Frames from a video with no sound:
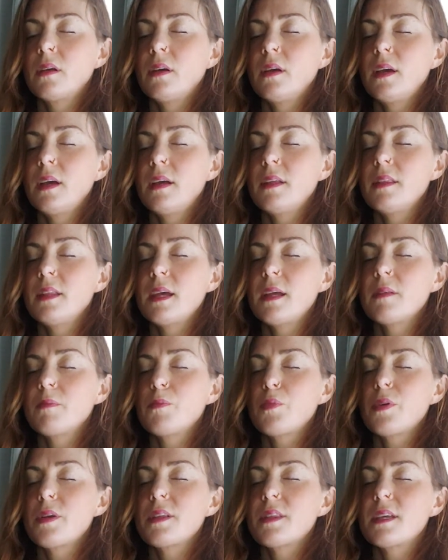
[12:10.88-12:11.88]
And then
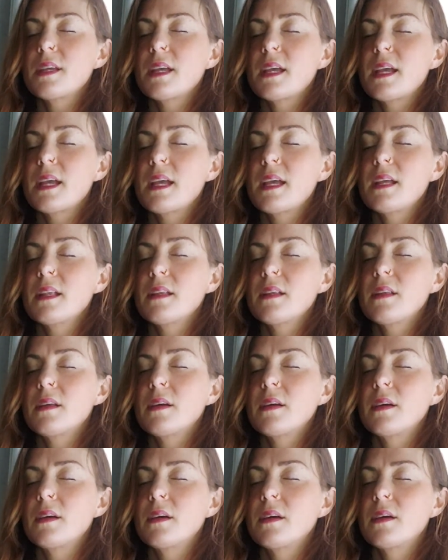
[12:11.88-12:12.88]
breathing in
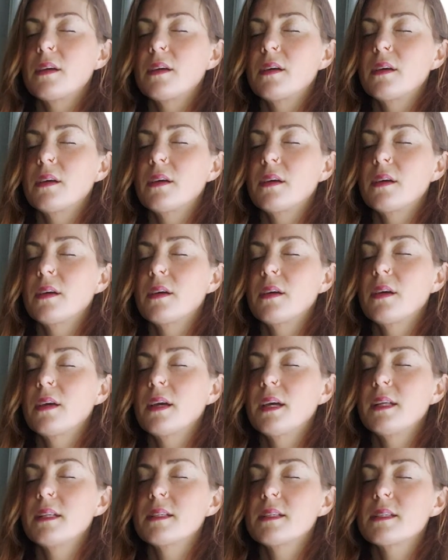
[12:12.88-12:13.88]

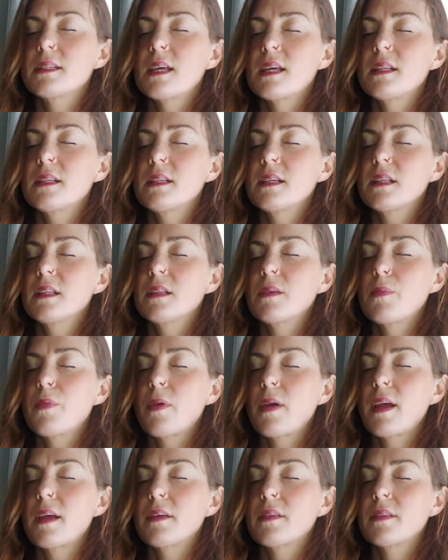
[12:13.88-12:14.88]
and sending the
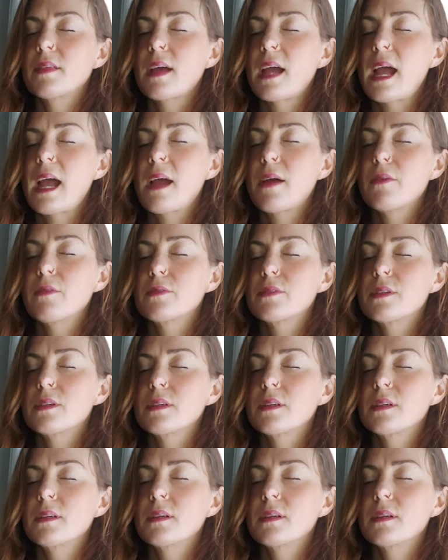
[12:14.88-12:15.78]
breath out.